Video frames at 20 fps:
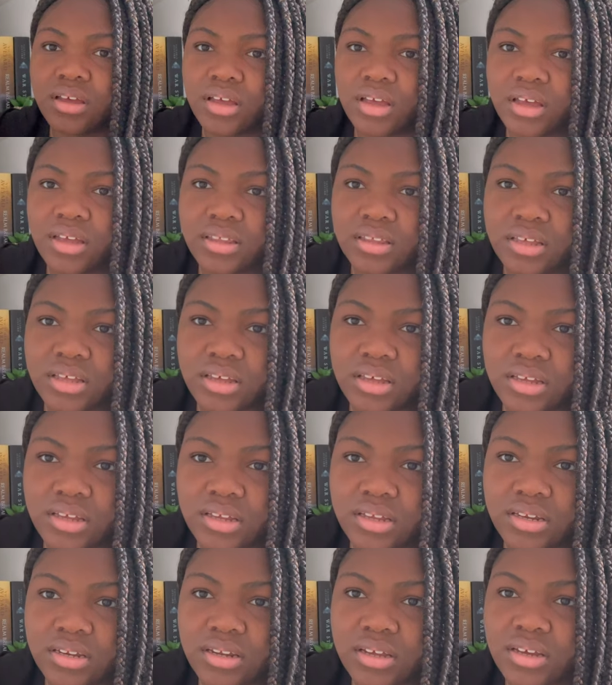And
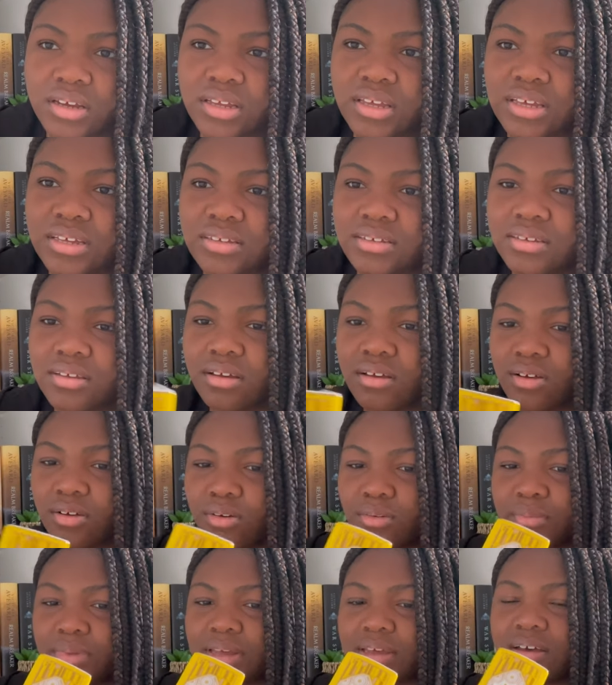then, I guess, oh
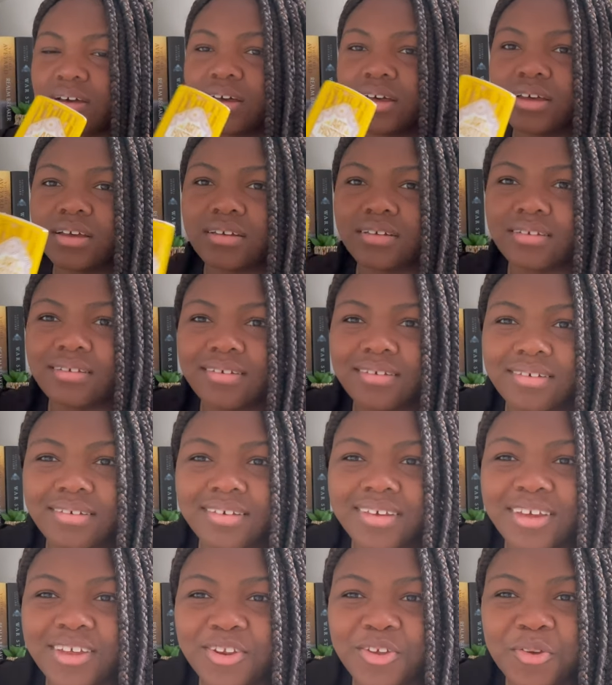my God.
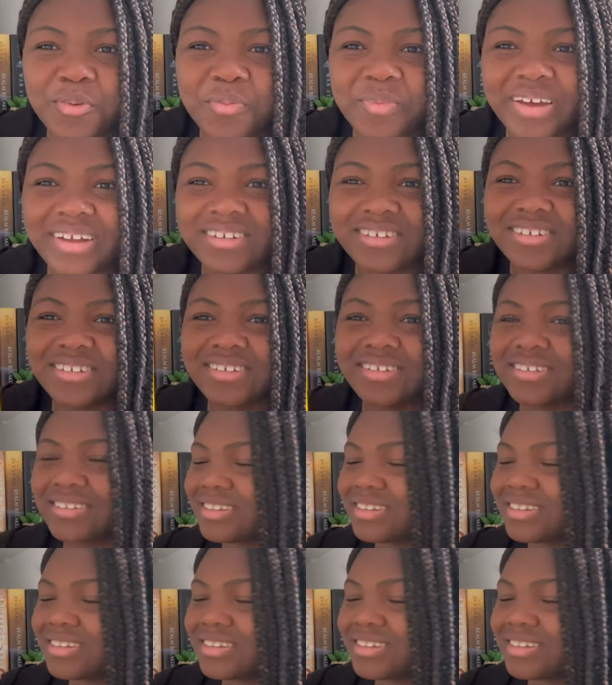Can you imagine this